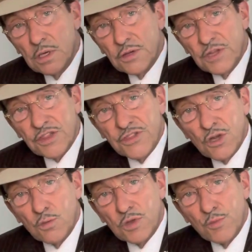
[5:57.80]
This
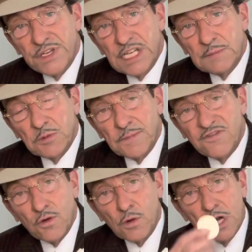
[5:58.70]
note was redeemable
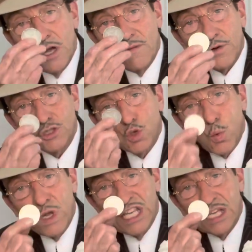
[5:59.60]
for
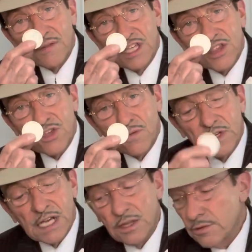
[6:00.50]
20 of these silver
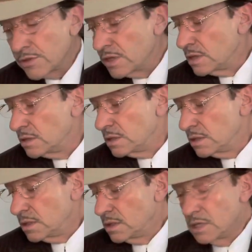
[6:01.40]
dollars,
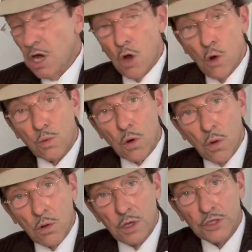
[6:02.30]
a whole
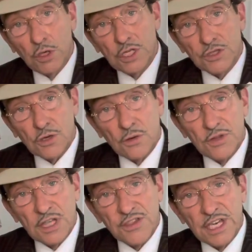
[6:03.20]
roll. You could turn
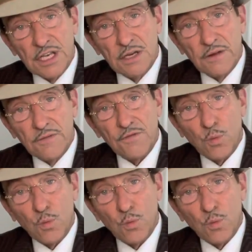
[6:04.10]
this in for